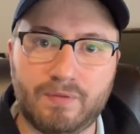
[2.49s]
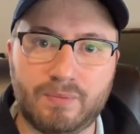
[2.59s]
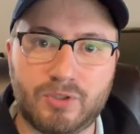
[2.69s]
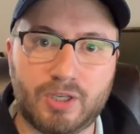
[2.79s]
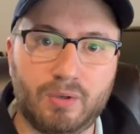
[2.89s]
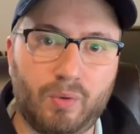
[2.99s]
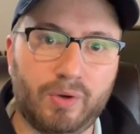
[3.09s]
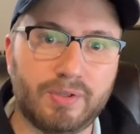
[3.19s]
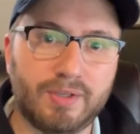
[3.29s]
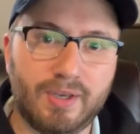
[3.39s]
from Jed
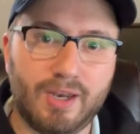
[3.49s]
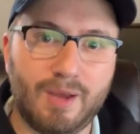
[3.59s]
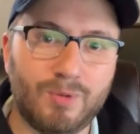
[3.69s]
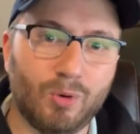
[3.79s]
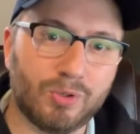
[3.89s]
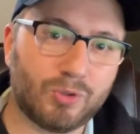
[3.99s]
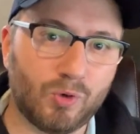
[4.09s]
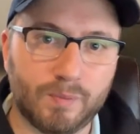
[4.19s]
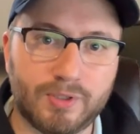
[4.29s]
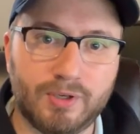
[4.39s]
Lawyers, and I'm your
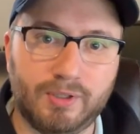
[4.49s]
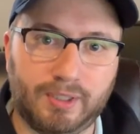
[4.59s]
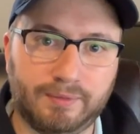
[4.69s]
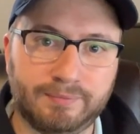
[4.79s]
storm attorney.